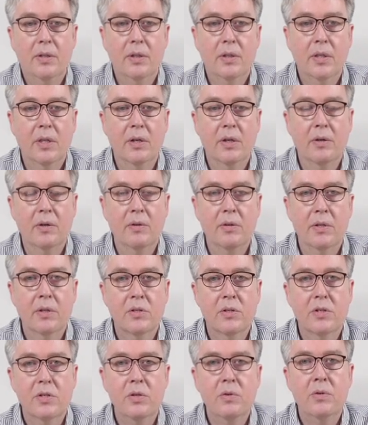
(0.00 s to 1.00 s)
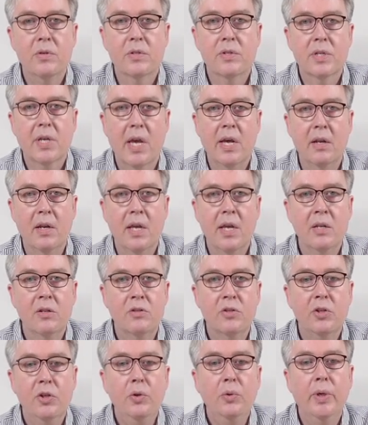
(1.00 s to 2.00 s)
the, the students can
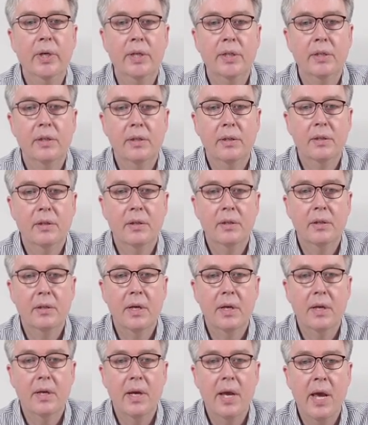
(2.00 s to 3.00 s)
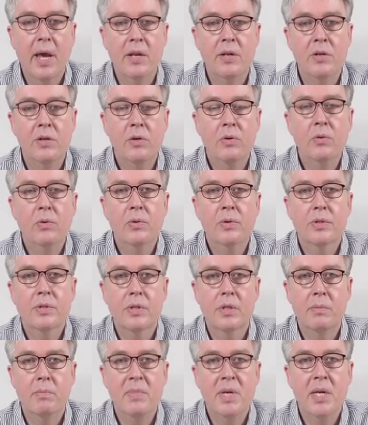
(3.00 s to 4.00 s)
intuit and use
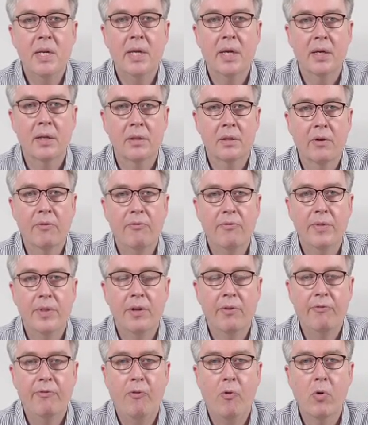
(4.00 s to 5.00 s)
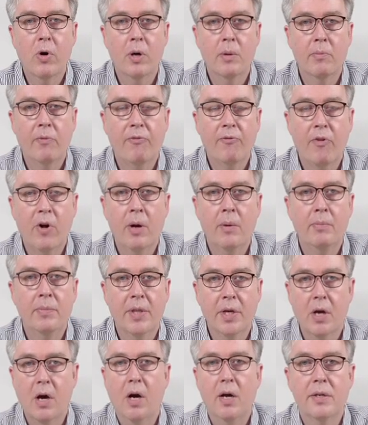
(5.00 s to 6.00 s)
the meaning, the, the form from
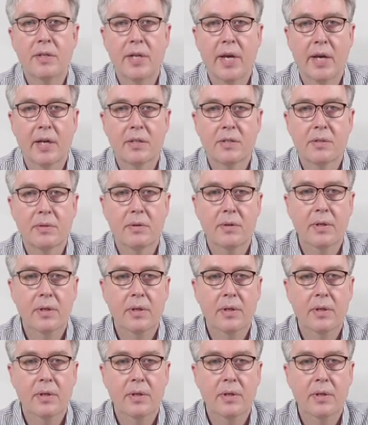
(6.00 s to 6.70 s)
the context.